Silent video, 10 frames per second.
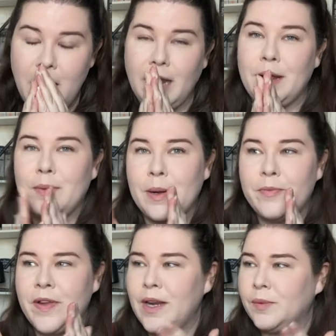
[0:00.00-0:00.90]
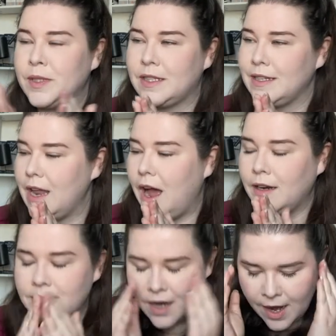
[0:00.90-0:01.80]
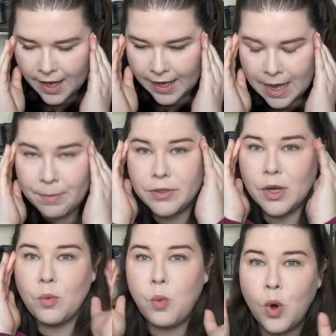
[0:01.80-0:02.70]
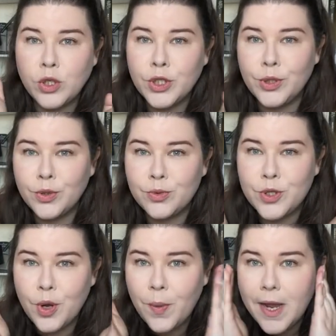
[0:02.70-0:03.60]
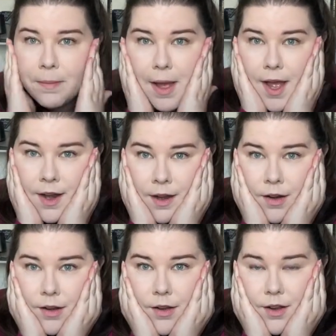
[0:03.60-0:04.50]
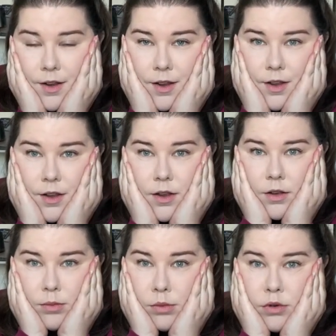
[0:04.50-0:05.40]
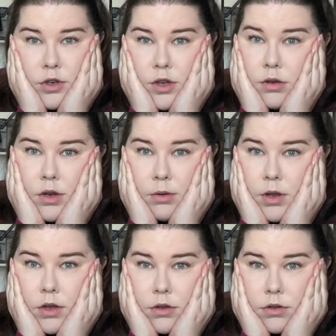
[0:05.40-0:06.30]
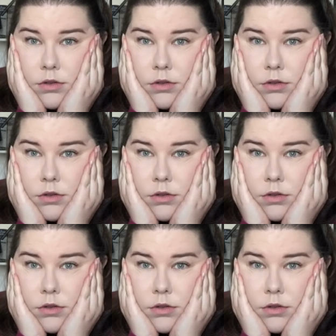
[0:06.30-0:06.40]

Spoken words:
Like when Villa was untying him, I was like, what are you doing, man? What are you doing?